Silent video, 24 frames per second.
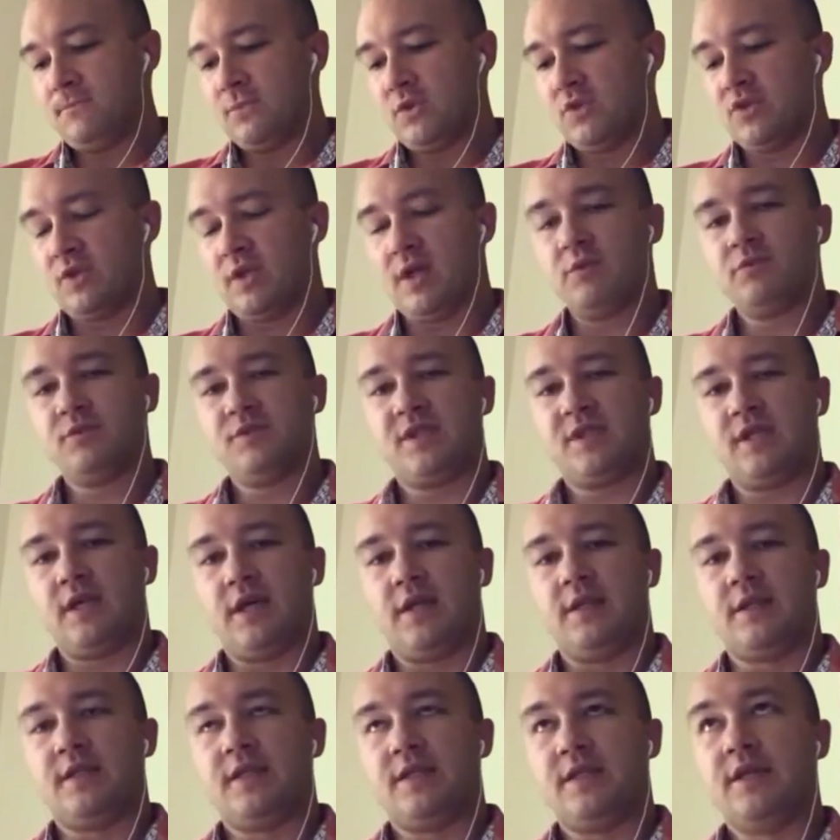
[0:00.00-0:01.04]
So that was the
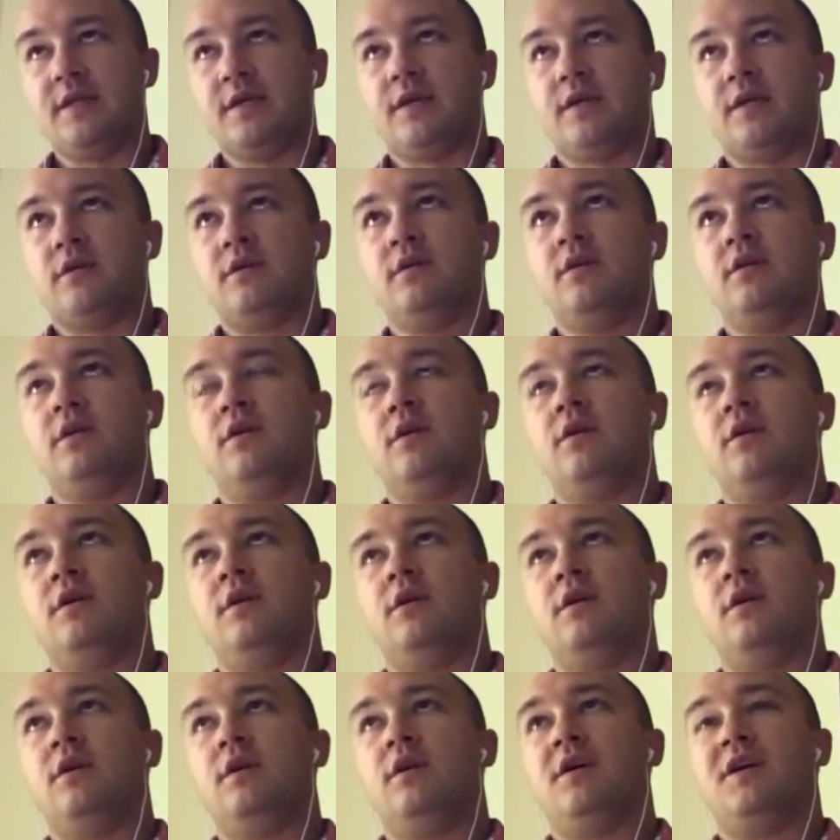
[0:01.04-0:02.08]
idea.
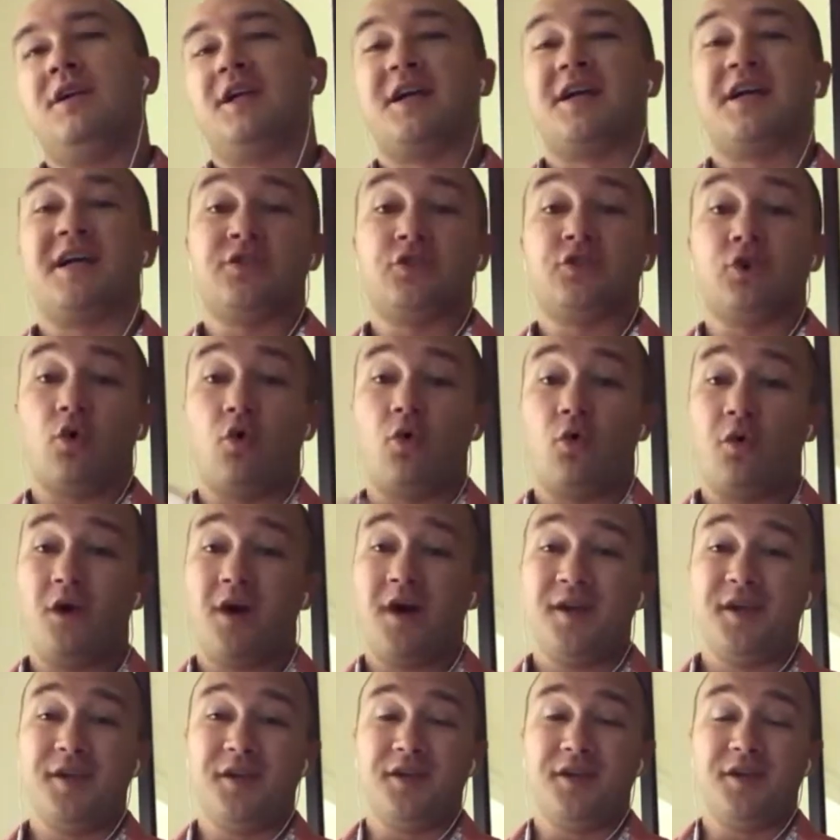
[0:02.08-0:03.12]
And I got to
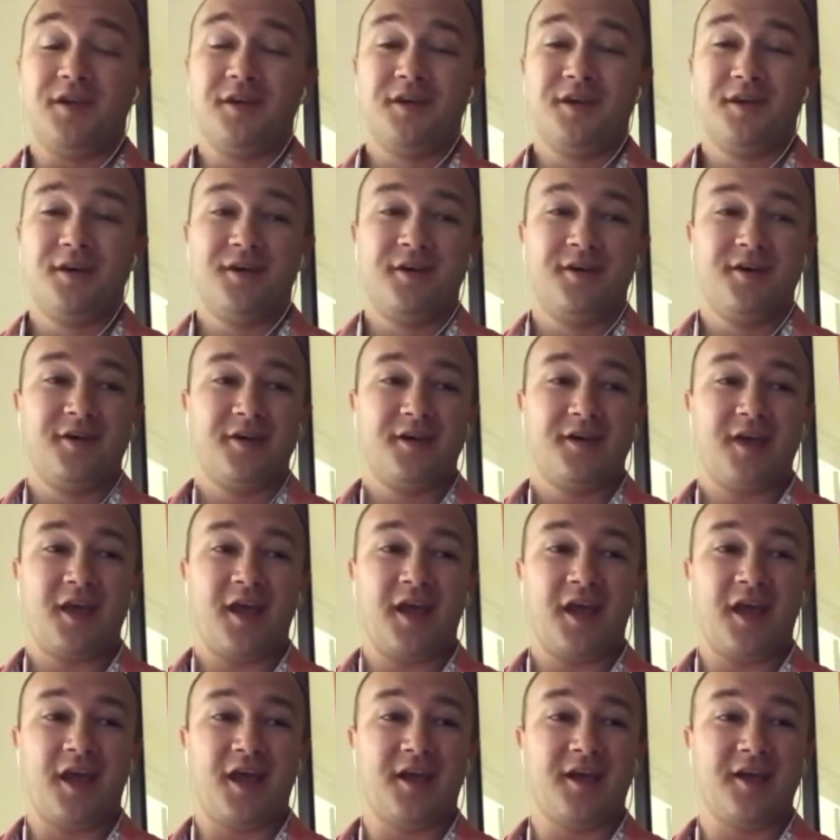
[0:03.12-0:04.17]
Hawaii
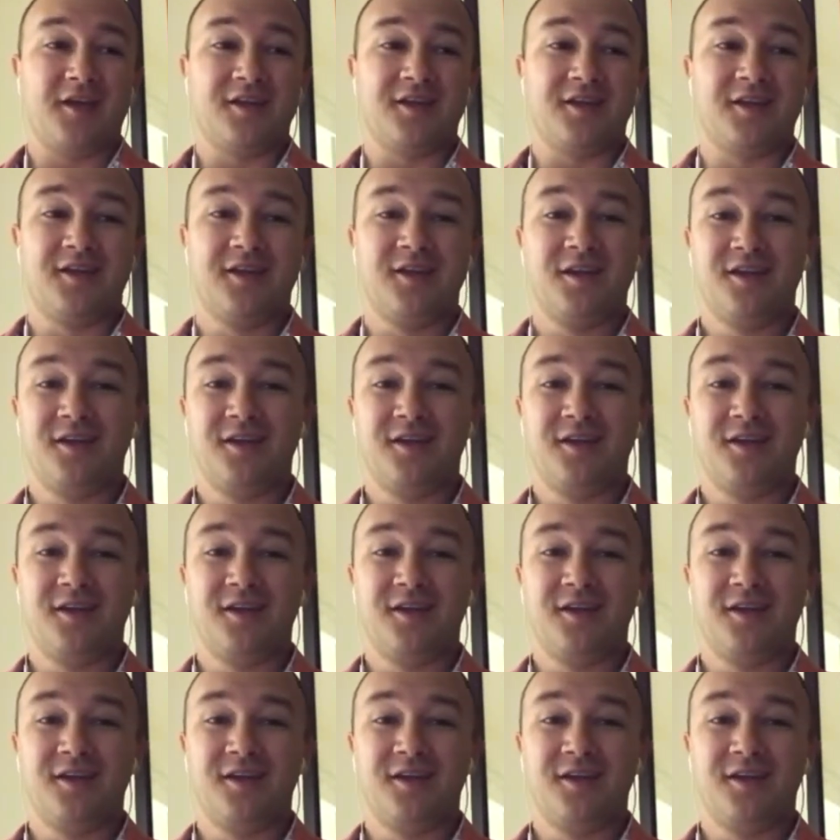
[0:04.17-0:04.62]
and